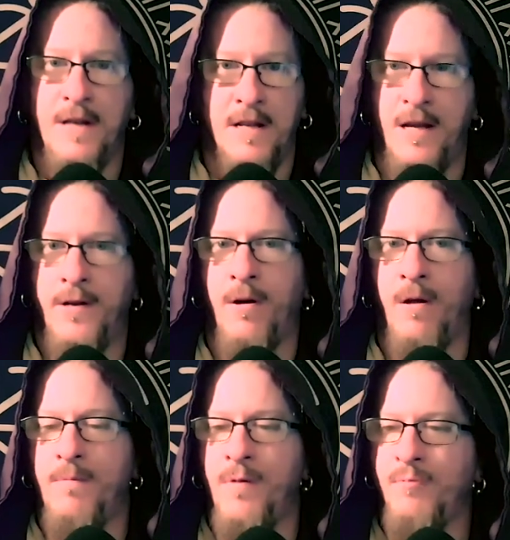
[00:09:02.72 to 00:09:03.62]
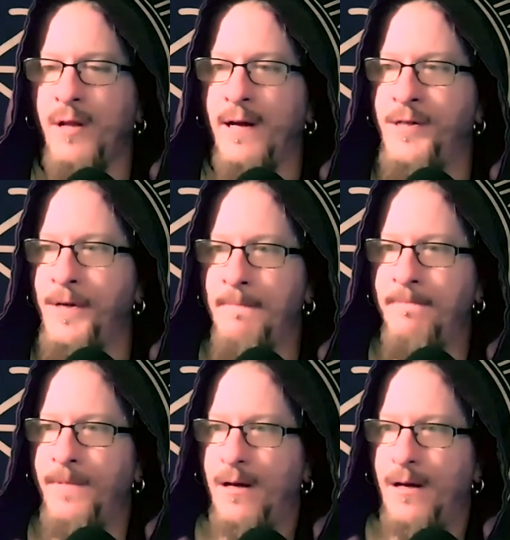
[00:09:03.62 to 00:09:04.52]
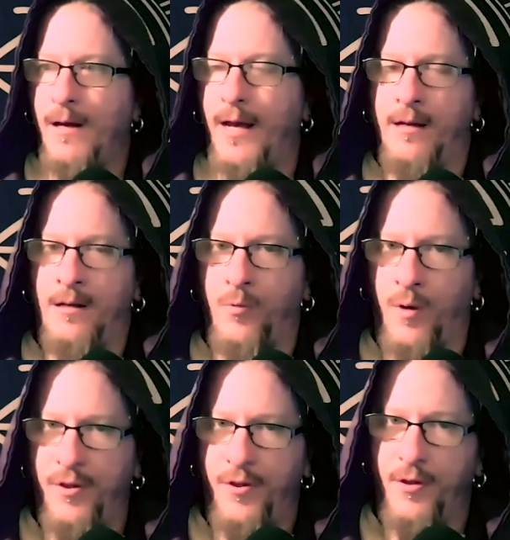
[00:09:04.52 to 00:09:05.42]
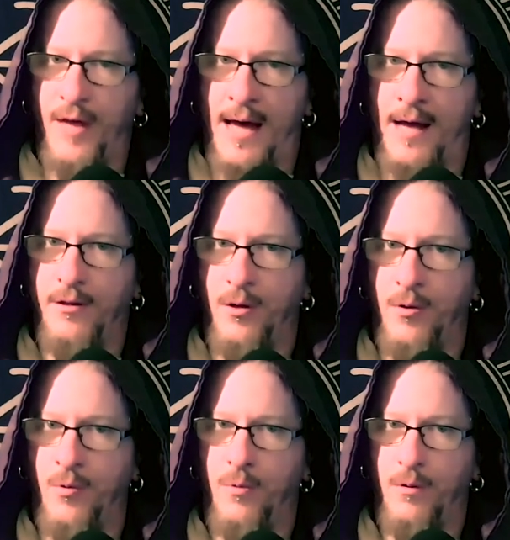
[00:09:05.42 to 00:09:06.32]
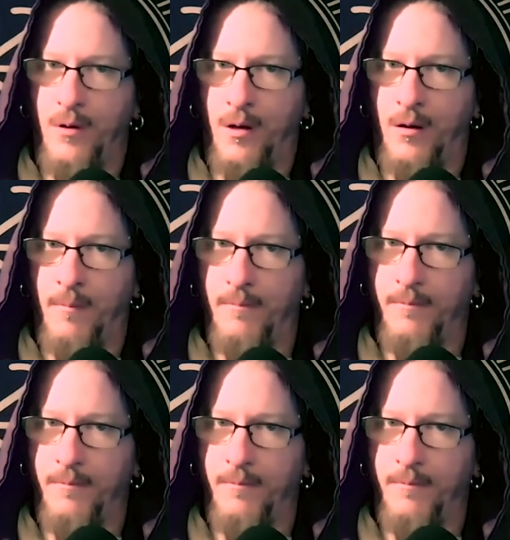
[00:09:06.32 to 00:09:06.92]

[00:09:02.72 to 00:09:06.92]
a ten dollars a month pledge. And with that, you um,